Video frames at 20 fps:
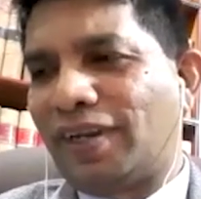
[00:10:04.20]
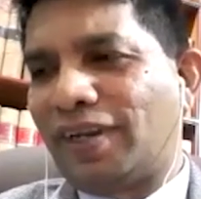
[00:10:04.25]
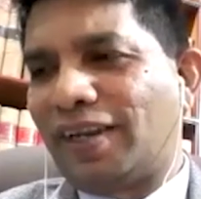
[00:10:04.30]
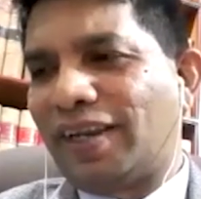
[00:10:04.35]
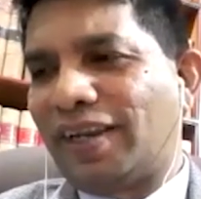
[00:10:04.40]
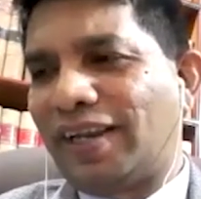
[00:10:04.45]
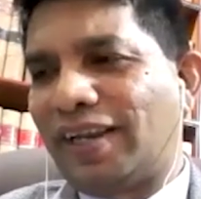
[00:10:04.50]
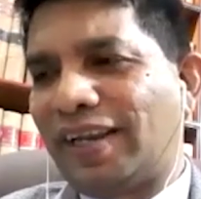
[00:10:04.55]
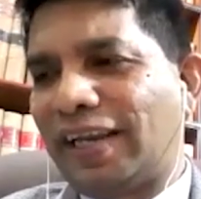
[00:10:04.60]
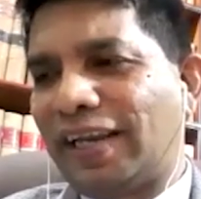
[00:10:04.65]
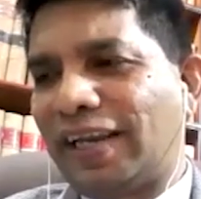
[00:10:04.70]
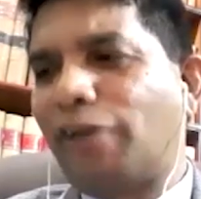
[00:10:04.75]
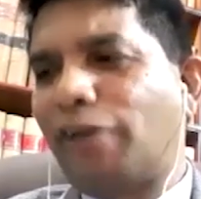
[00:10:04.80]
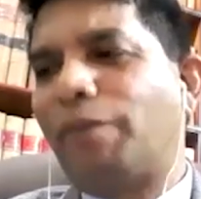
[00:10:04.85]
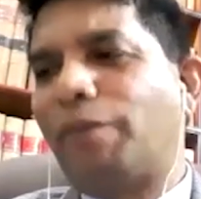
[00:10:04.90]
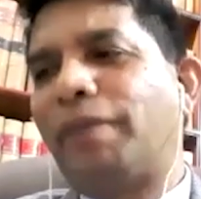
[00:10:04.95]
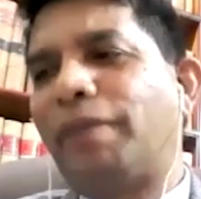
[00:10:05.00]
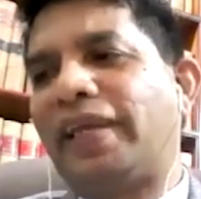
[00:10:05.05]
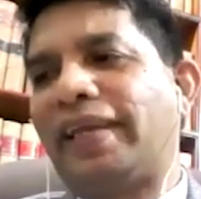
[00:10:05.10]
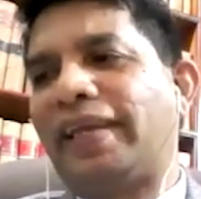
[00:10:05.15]
allow
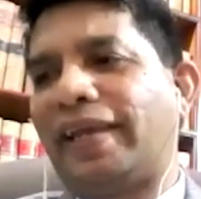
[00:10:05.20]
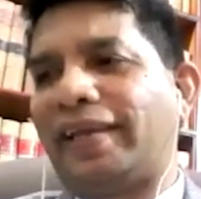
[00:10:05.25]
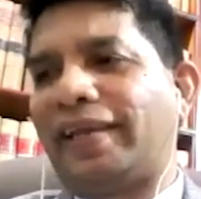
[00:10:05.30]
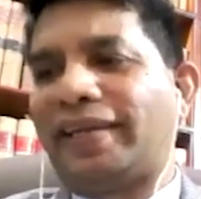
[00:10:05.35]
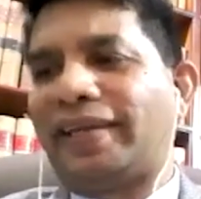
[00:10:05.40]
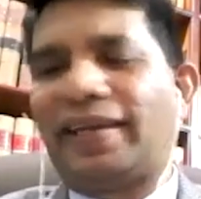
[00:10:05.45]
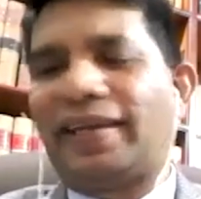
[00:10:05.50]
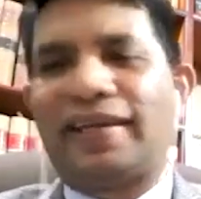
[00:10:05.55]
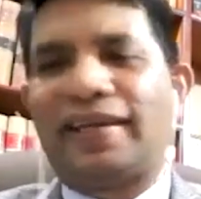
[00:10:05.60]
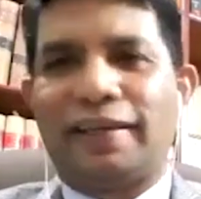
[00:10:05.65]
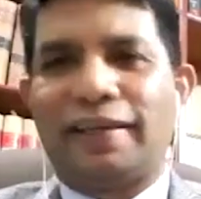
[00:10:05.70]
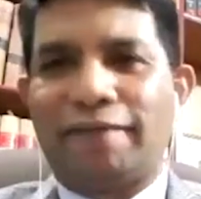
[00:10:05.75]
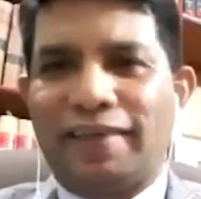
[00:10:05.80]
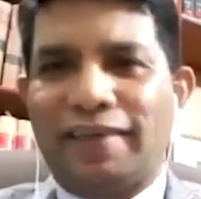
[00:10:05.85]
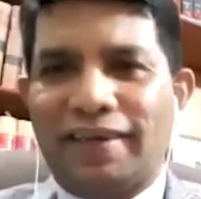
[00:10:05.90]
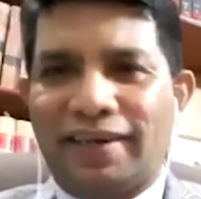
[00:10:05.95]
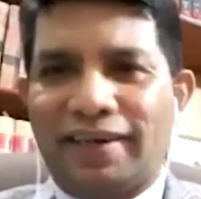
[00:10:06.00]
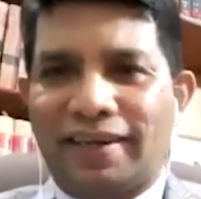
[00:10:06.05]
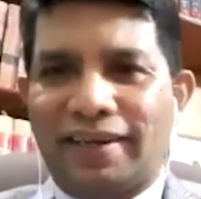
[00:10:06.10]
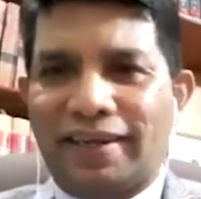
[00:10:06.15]
me, I can give
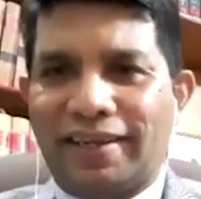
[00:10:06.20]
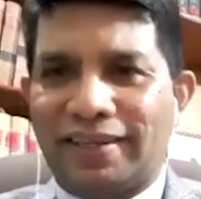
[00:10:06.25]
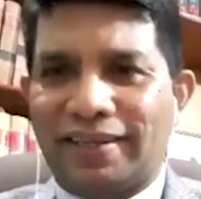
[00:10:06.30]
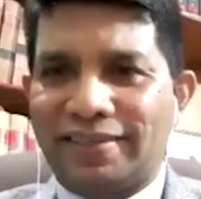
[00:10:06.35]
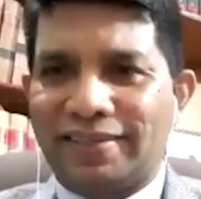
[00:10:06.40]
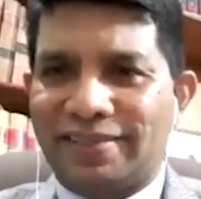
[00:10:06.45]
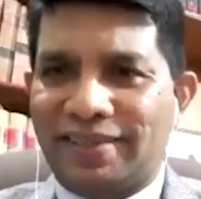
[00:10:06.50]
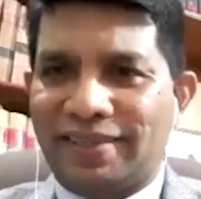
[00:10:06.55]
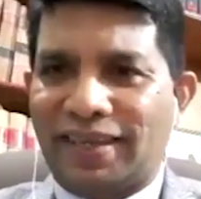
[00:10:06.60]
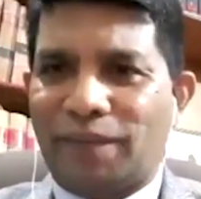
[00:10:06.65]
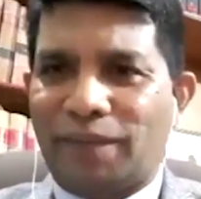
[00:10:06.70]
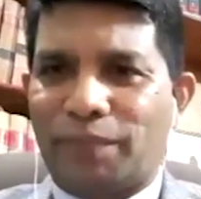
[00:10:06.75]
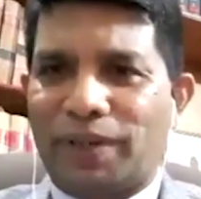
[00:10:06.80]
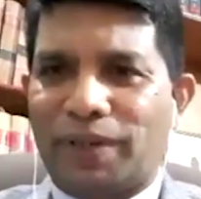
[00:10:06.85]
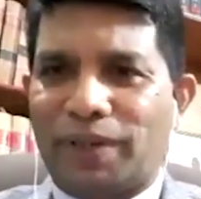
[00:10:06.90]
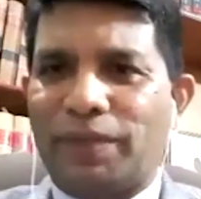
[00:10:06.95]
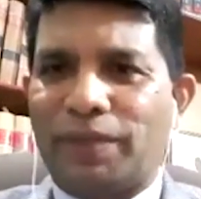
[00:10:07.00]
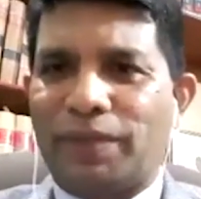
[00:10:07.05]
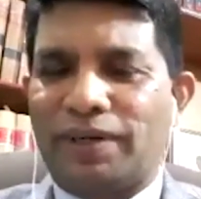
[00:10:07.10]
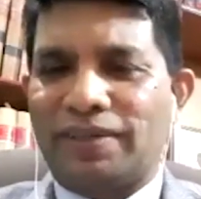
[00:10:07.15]
an
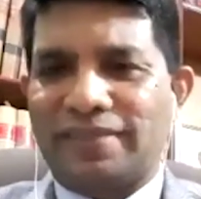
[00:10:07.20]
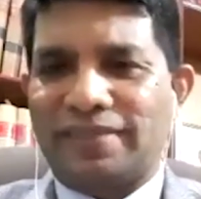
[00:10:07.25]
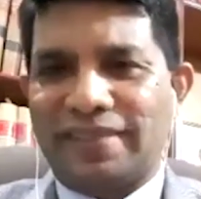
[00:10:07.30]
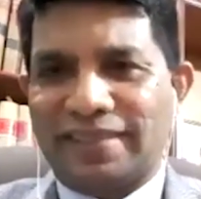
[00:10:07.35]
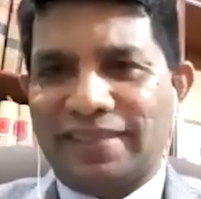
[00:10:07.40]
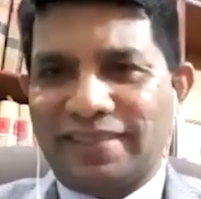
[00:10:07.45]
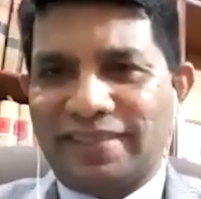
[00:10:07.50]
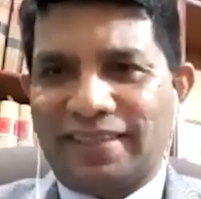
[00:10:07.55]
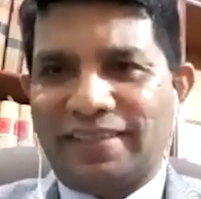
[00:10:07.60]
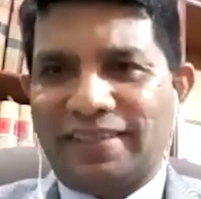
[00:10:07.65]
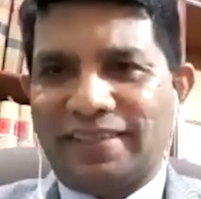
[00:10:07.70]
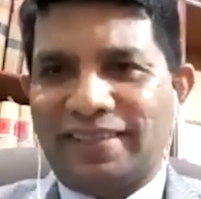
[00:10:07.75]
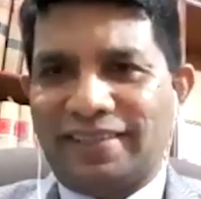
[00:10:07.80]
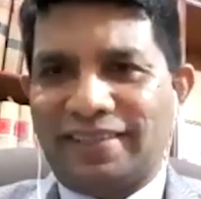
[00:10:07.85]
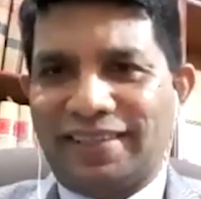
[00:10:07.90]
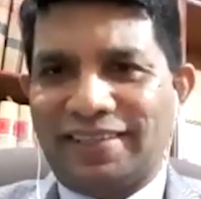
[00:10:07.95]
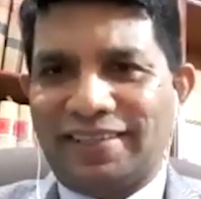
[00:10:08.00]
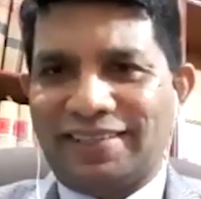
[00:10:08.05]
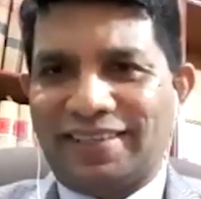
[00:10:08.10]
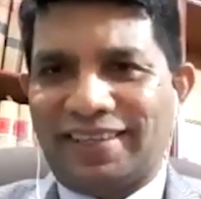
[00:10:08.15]
example, because these are the
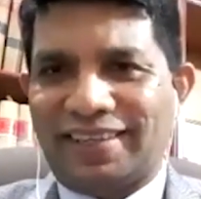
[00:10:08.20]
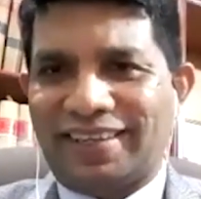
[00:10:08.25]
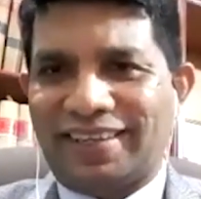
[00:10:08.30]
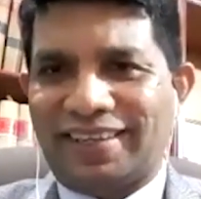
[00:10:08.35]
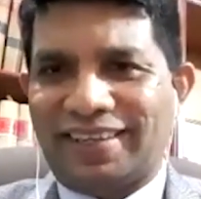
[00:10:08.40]
things